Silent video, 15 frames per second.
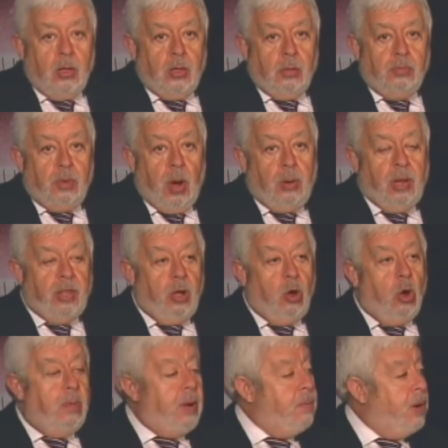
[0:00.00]
probably the
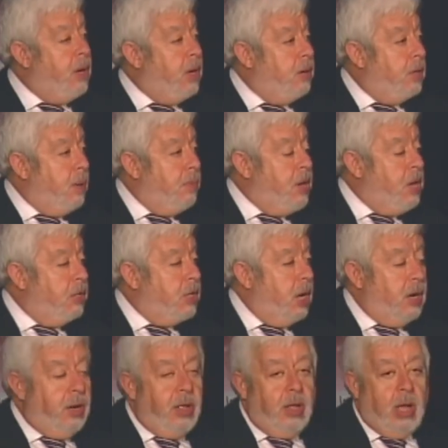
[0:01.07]
government and the
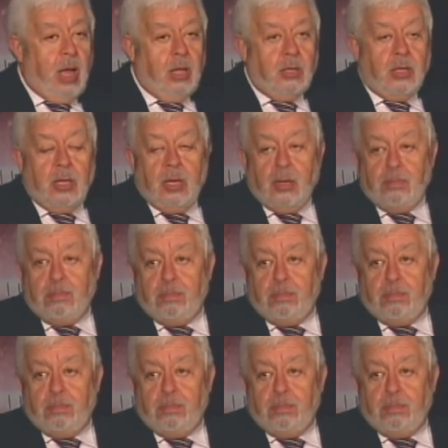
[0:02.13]
military and the